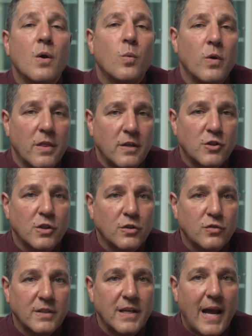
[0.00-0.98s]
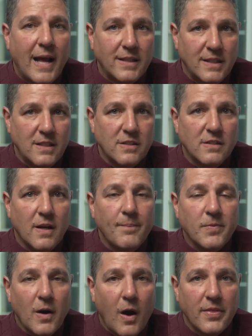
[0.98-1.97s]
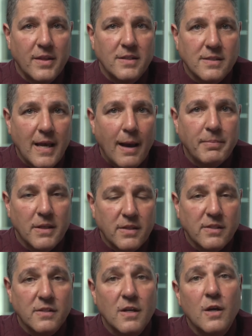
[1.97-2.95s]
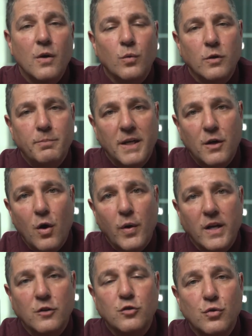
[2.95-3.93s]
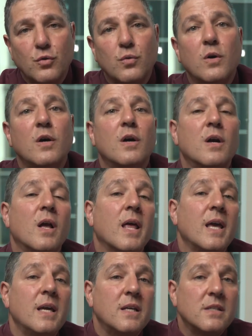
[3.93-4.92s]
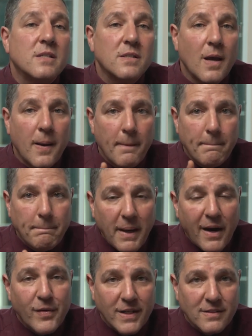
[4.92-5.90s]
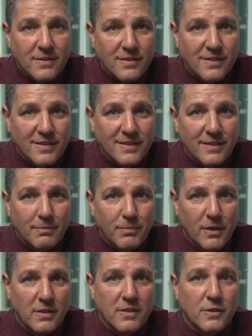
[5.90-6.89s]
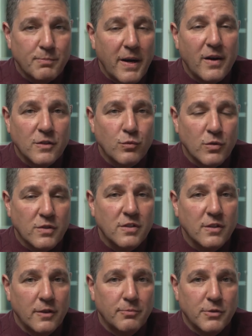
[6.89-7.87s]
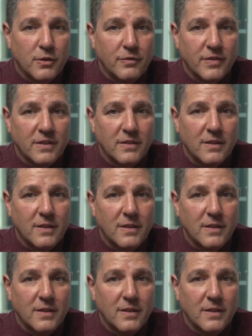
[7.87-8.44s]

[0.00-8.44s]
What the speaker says: where the children, at least on the Sabbaths, would be going to his parents because his parents were still observant.